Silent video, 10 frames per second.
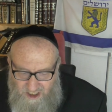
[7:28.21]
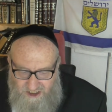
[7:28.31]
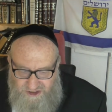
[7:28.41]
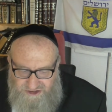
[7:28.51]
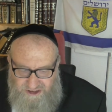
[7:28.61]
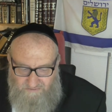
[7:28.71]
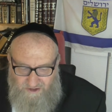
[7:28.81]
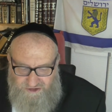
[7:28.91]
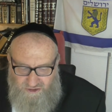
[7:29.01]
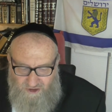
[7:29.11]
is
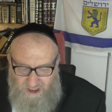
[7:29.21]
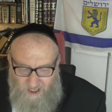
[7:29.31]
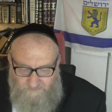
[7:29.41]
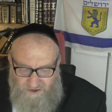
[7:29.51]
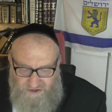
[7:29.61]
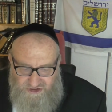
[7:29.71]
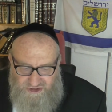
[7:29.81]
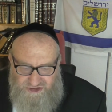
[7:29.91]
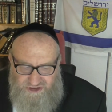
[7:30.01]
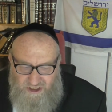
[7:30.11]
similar to what
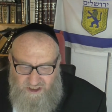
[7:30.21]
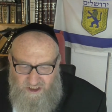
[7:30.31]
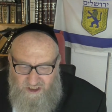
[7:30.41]
happens